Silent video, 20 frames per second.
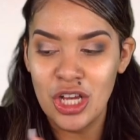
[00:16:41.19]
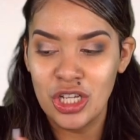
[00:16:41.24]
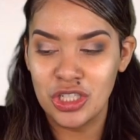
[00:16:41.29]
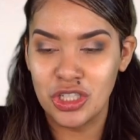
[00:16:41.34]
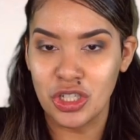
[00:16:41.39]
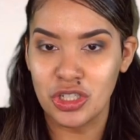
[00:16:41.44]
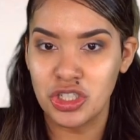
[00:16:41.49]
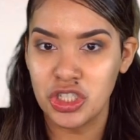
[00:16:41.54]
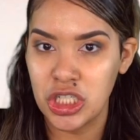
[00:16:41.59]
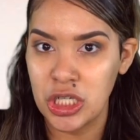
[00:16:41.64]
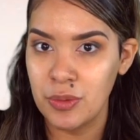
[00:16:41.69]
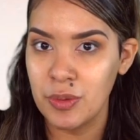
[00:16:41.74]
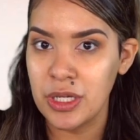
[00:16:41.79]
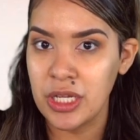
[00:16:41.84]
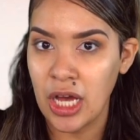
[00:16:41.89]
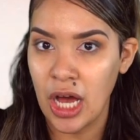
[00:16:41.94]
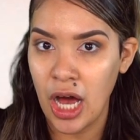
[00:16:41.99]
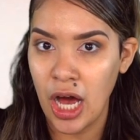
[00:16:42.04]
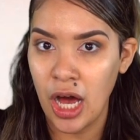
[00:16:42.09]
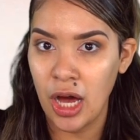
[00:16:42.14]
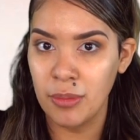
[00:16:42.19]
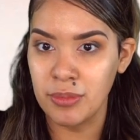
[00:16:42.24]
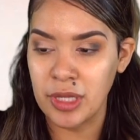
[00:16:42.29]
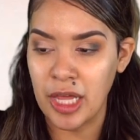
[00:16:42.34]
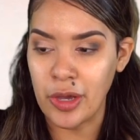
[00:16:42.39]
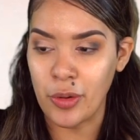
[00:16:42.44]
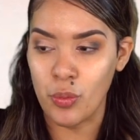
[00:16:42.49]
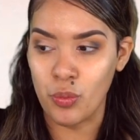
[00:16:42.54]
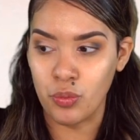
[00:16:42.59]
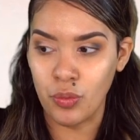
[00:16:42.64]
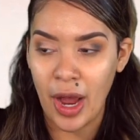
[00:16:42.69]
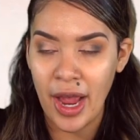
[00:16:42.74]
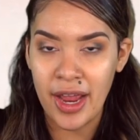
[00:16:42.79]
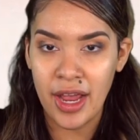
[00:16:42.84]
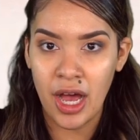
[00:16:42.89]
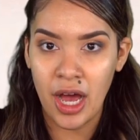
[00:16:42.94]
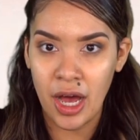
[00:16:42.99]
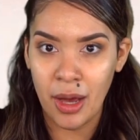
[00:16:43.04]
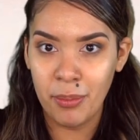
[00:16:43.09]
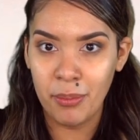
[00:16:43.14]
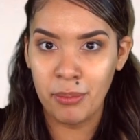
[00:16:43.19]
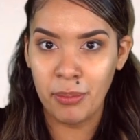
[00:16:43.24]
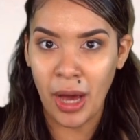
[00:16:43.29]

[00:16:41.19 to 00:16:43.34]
So she would come like right up